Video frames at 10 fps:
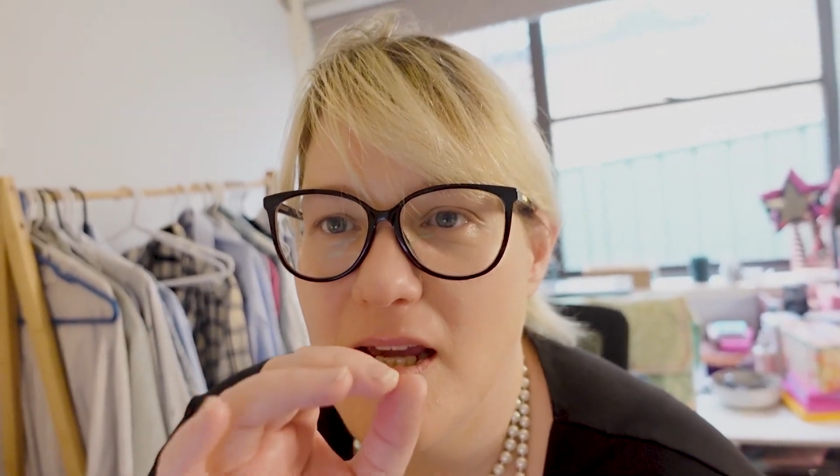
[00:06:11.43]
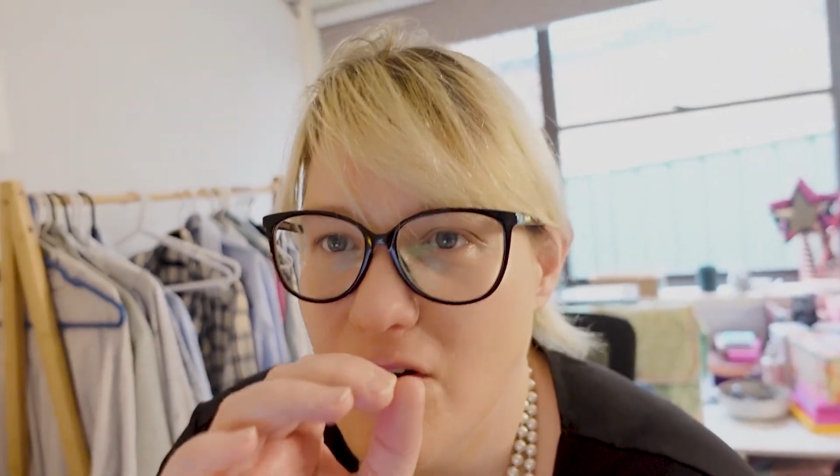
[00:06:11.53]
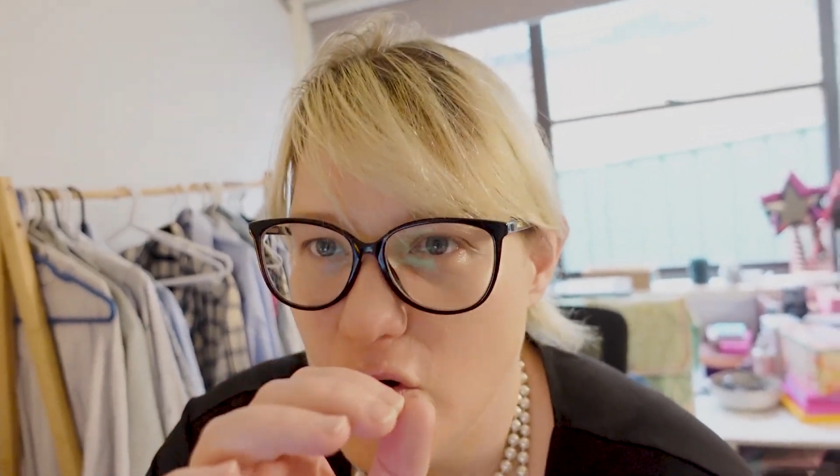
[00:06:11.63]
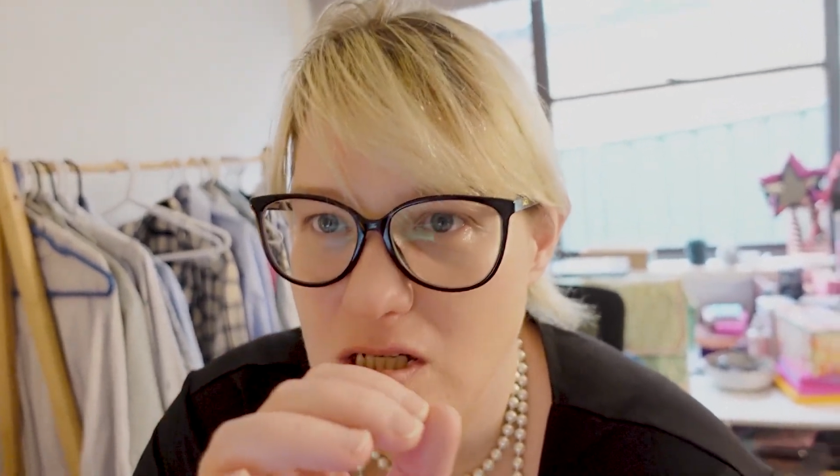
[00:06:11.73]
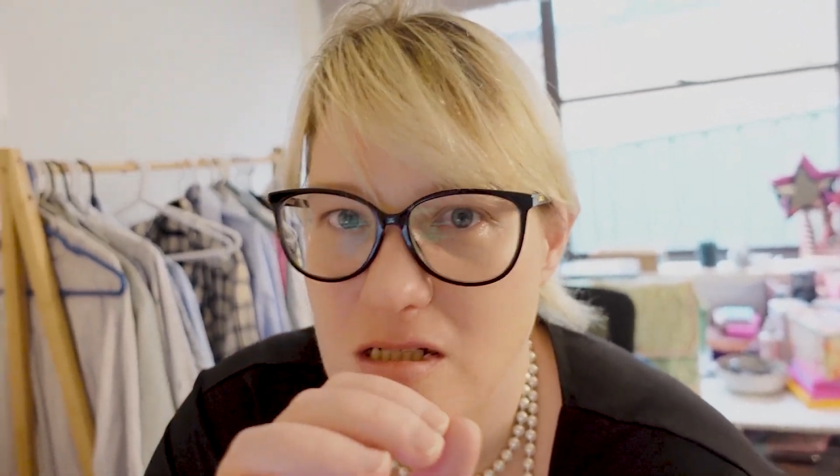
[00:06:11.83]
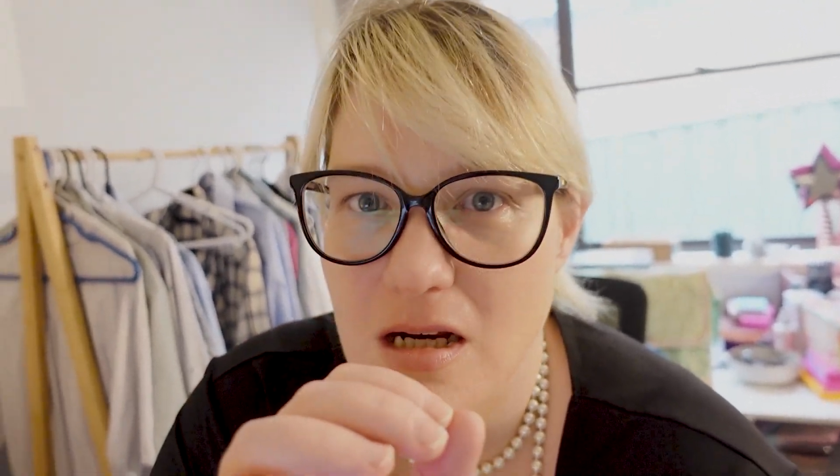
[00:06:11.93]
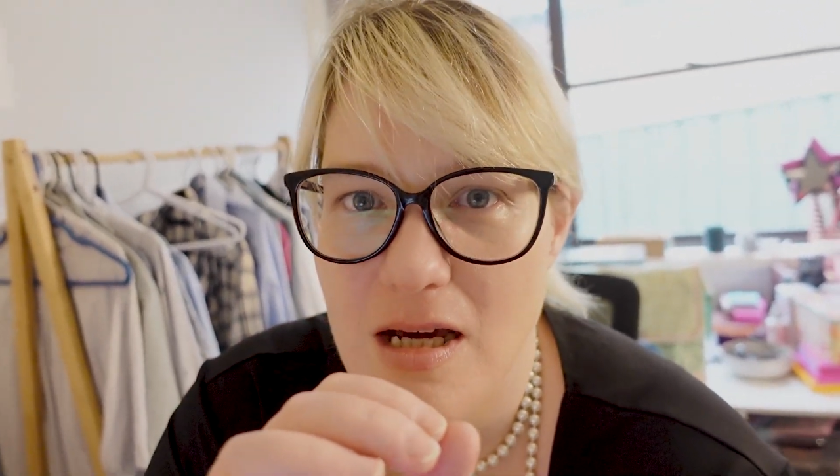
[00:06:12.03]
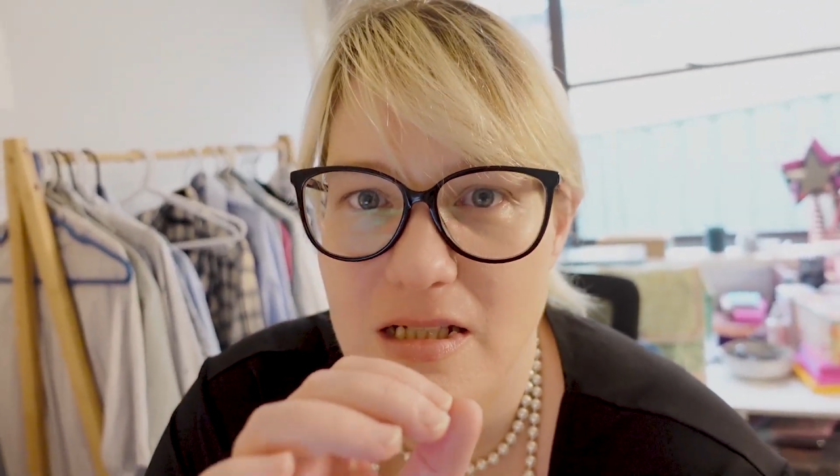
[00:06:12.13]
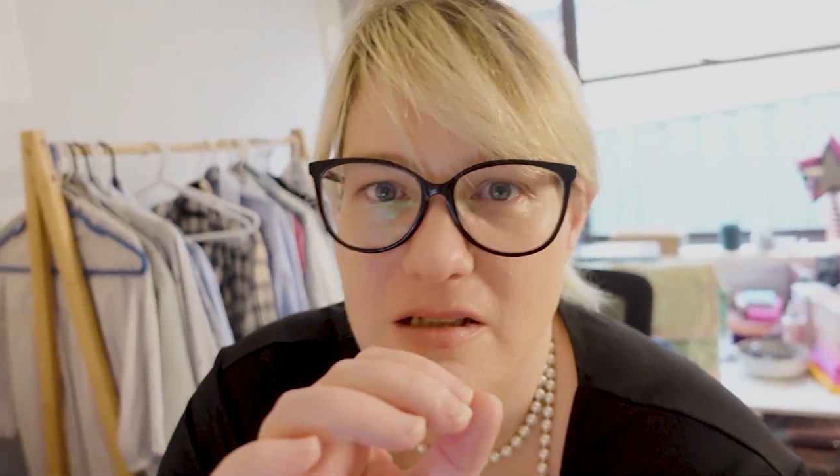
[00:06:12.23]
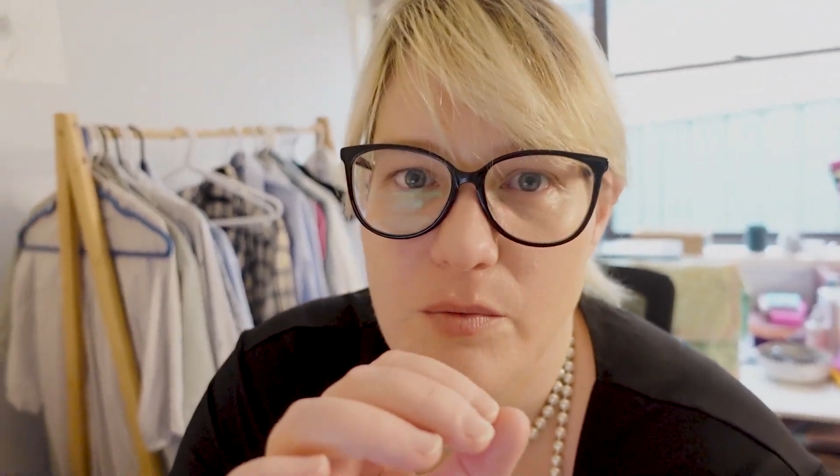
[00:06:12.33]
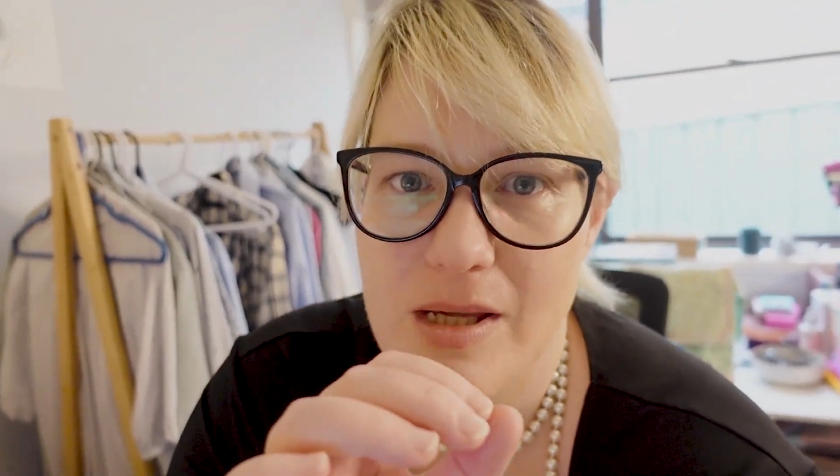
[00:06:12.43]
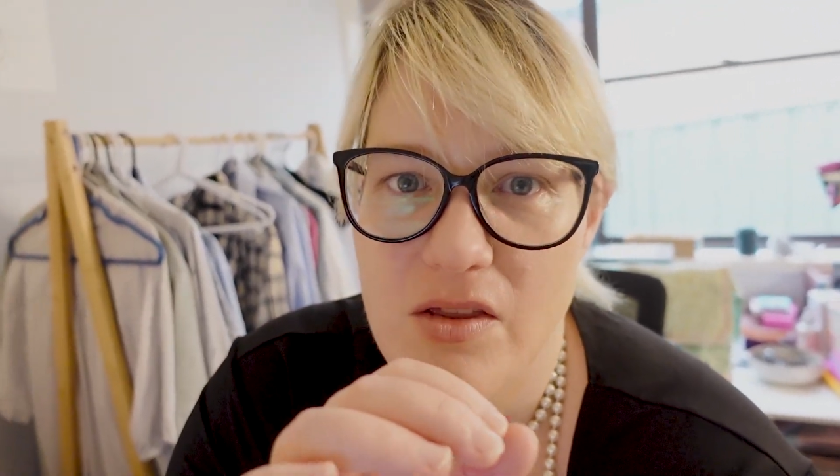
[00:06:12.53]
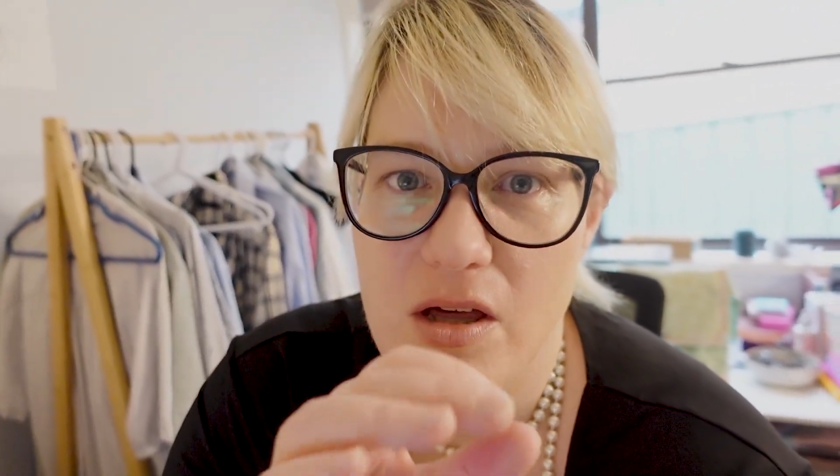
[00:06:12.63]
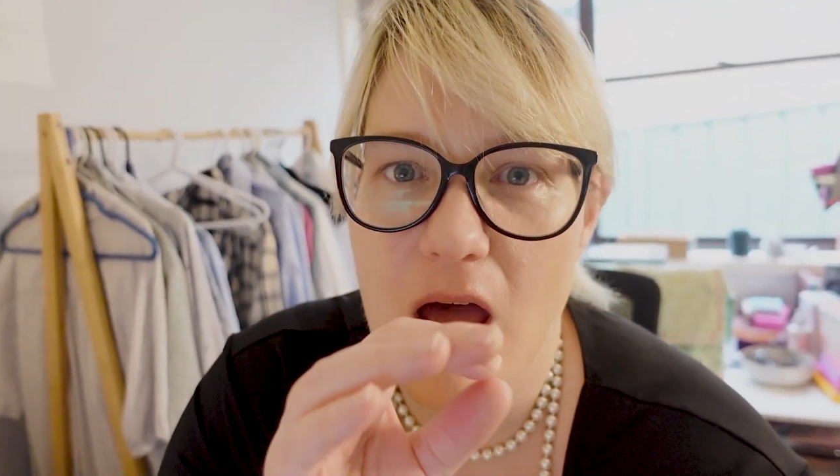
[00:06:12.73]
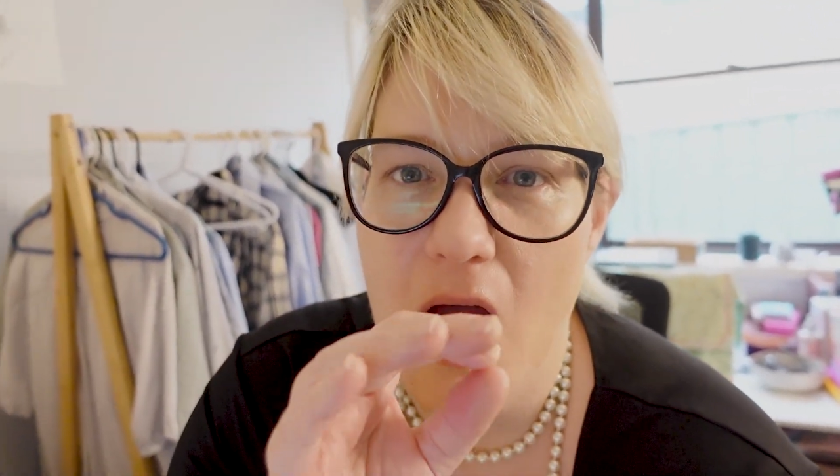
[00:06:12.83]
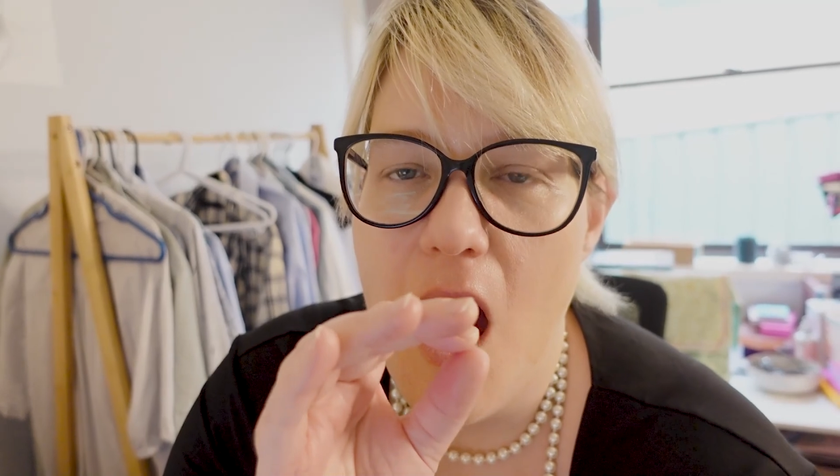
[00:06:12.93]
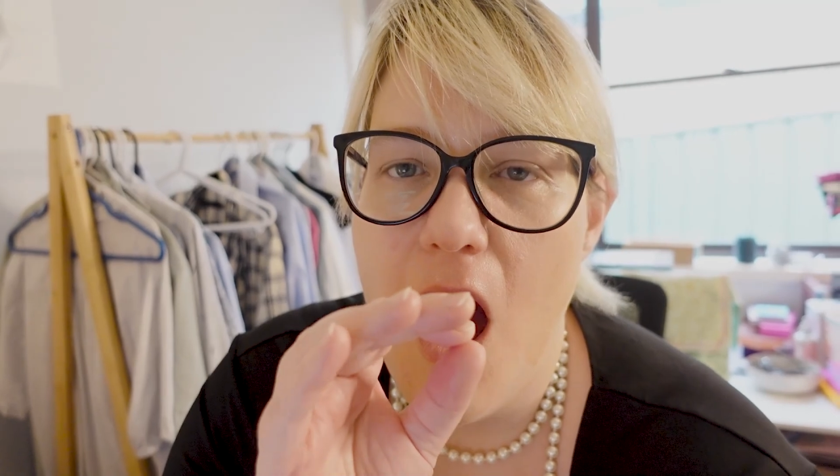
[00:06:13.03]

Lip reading: it crystallized to me that